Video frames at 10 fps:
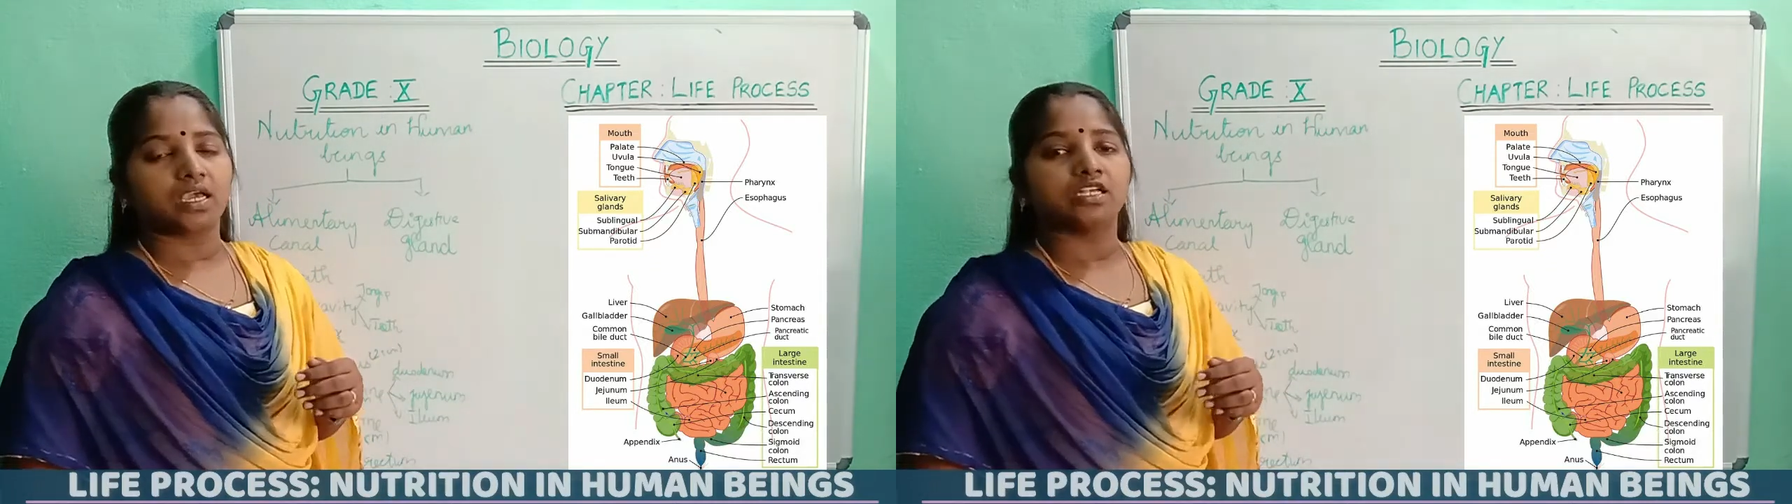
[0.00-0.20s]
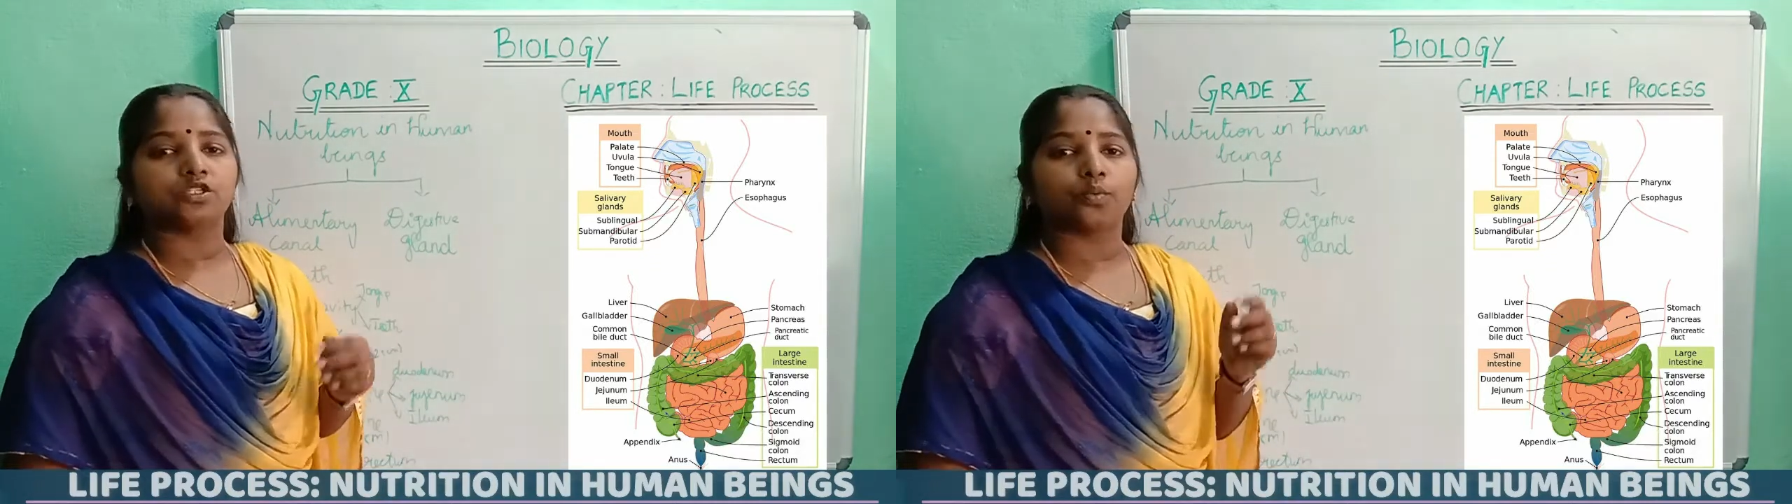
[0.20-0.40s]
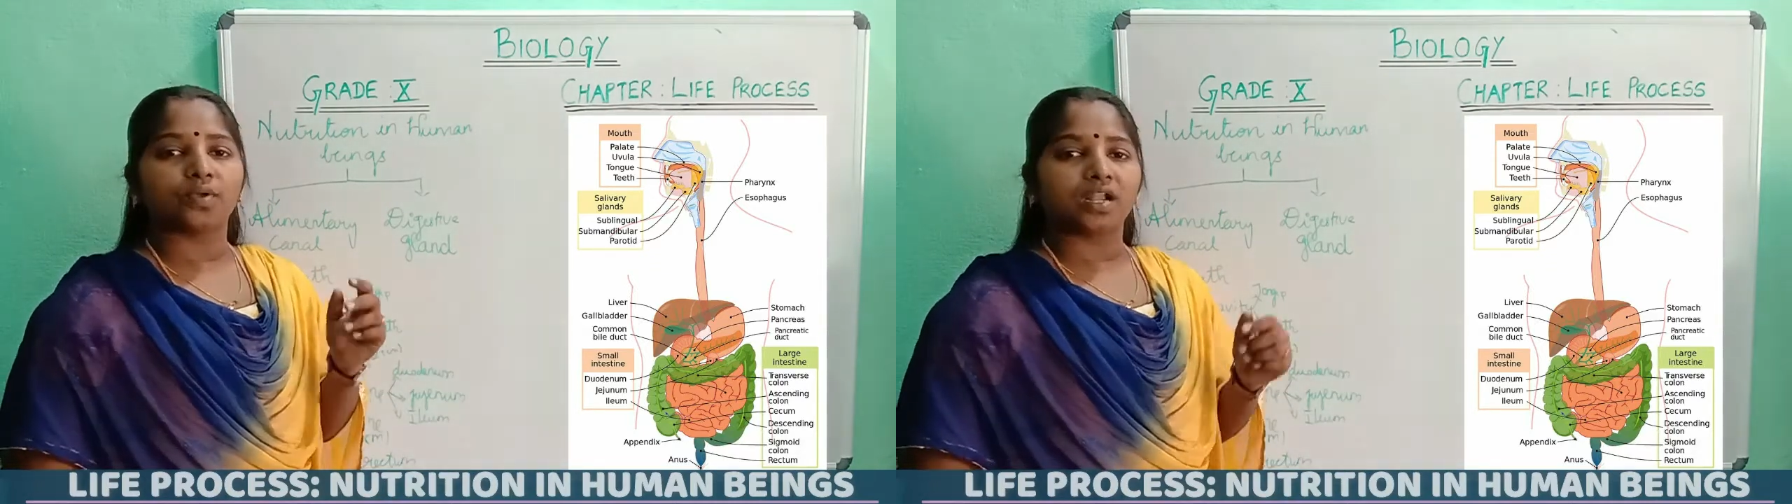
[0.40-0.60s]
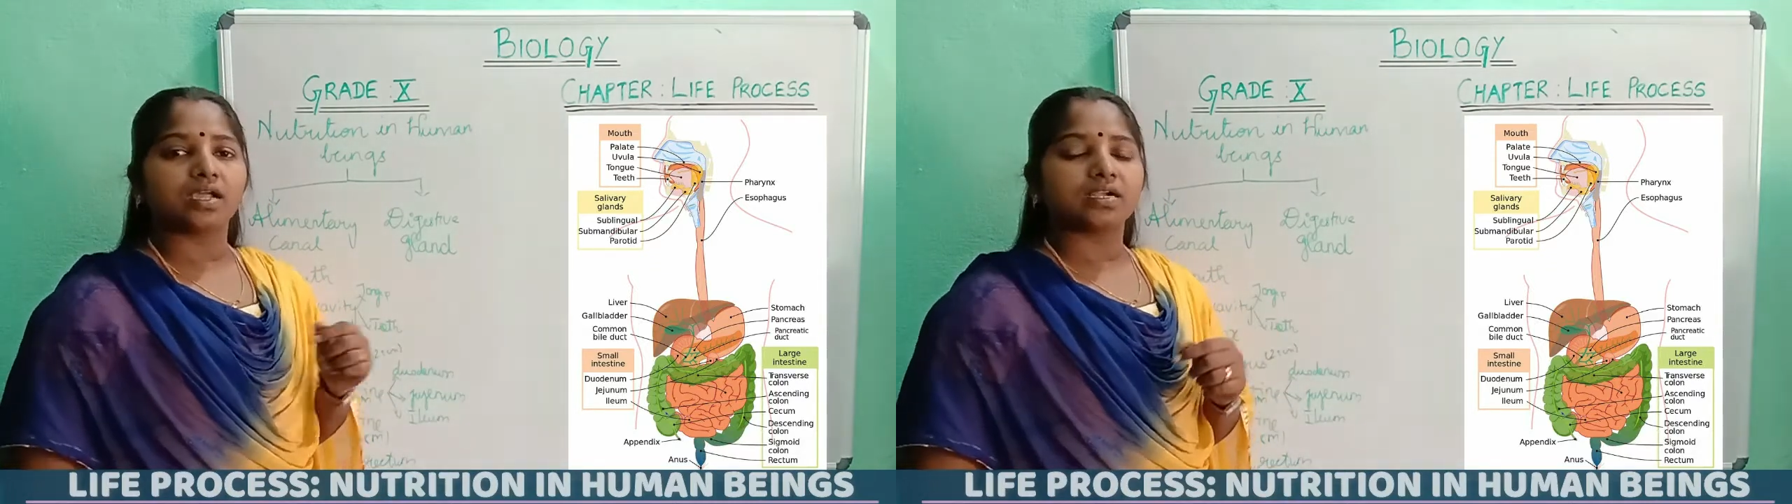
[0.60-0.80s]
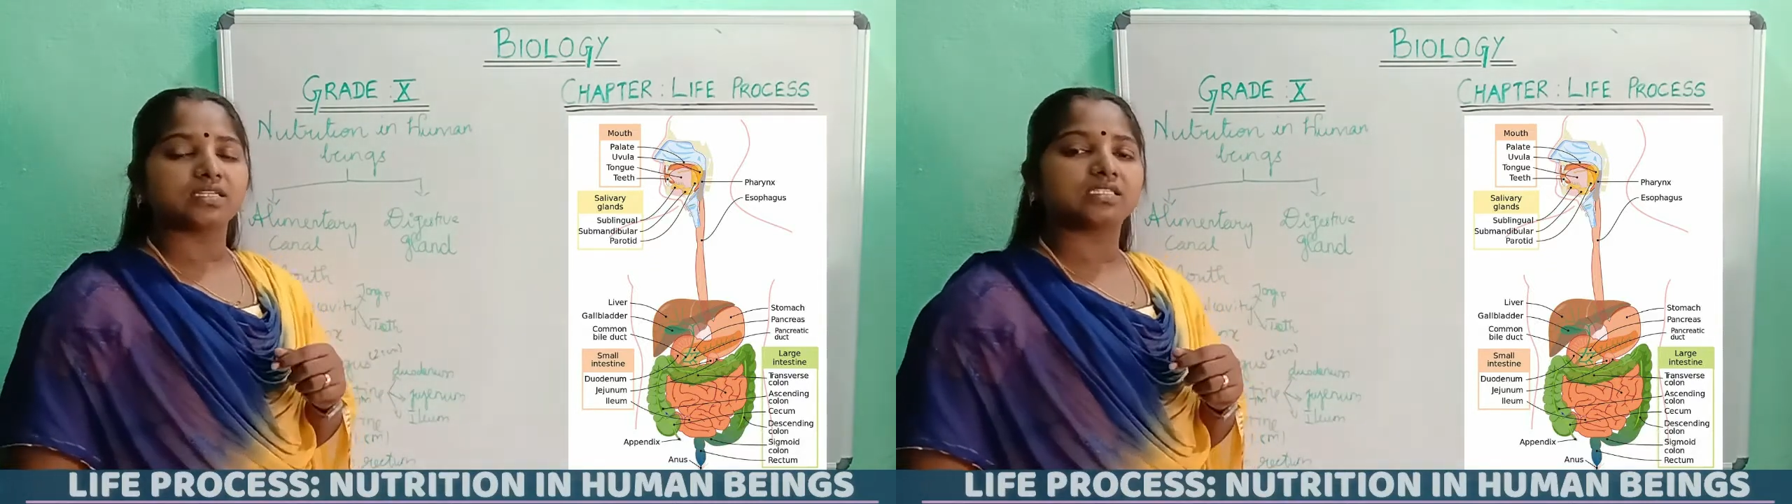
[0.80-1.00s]
So villi,
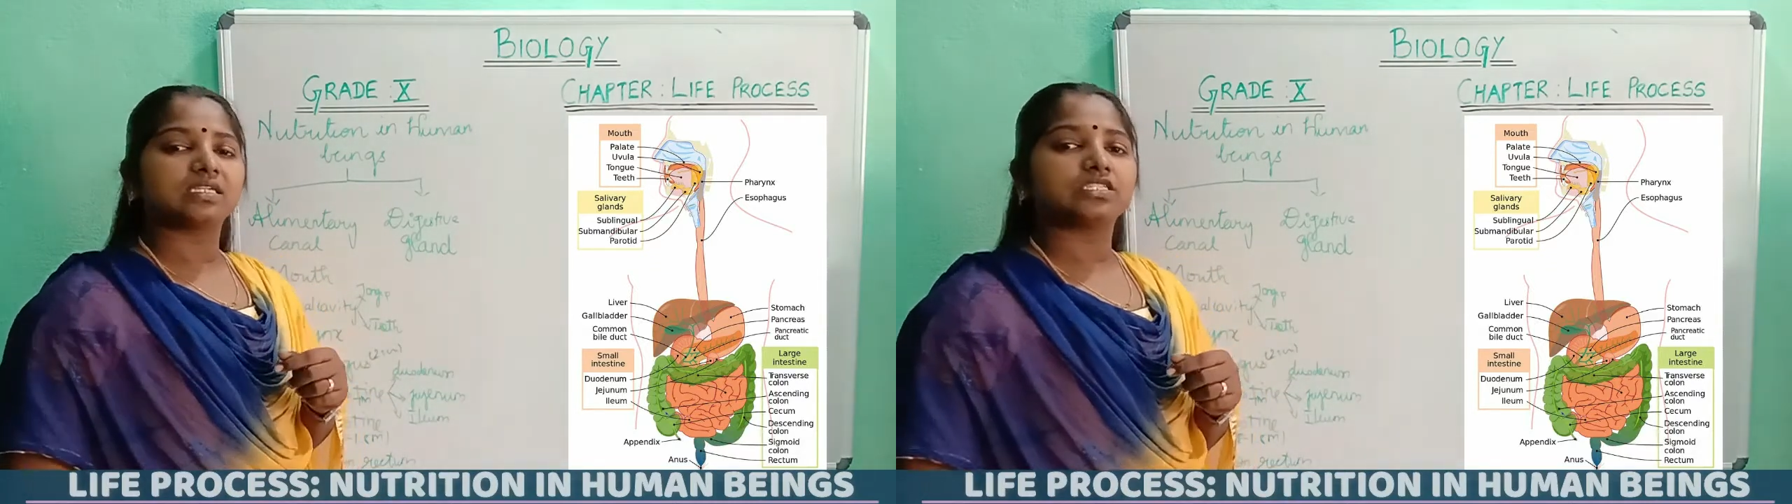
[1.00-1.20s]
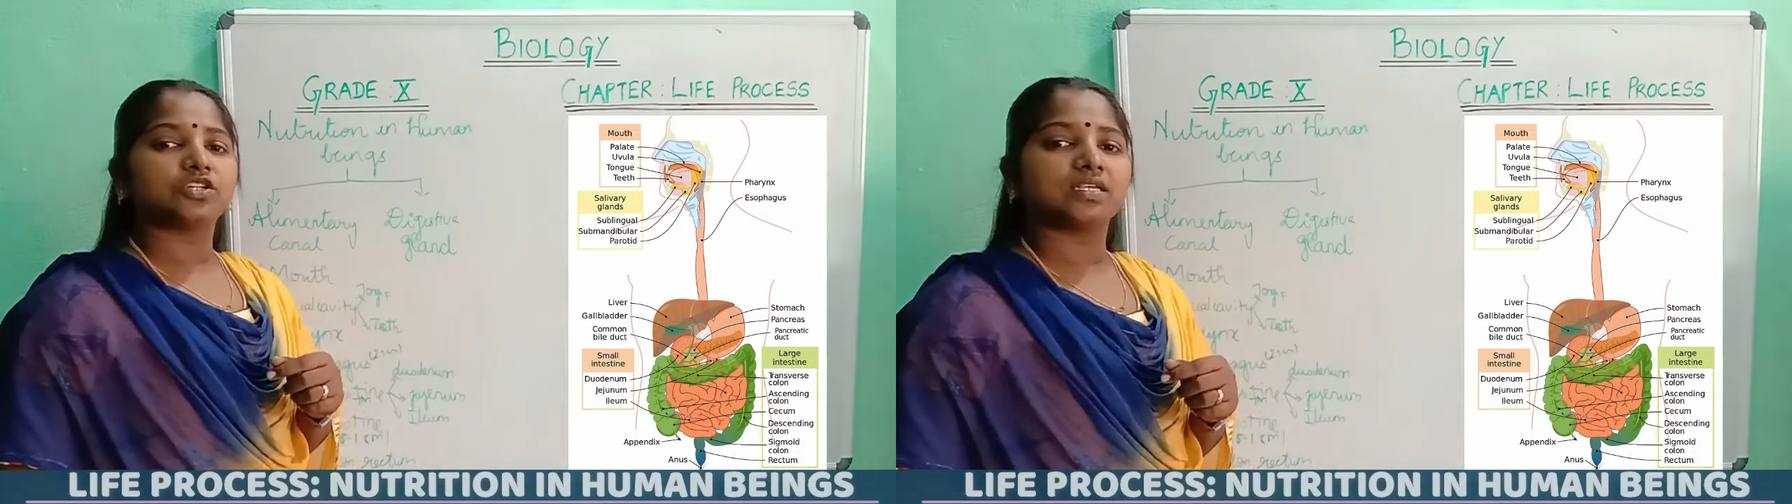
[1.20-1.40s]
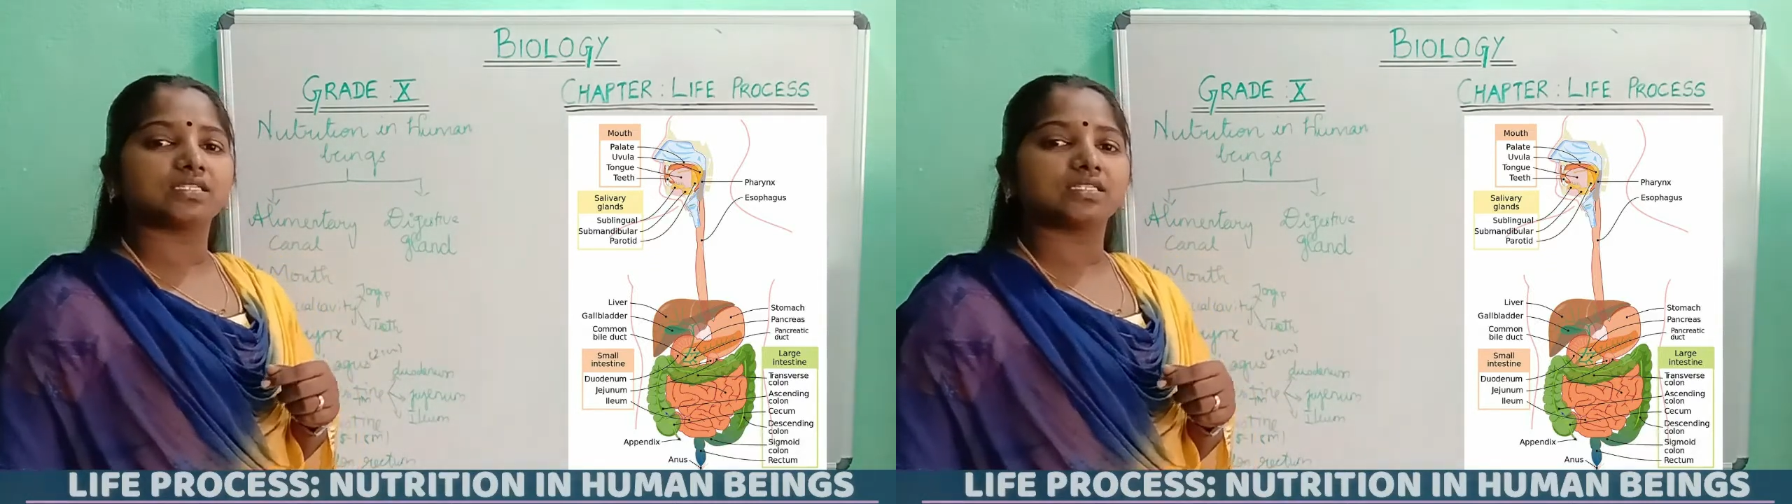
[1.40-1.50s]
it is richly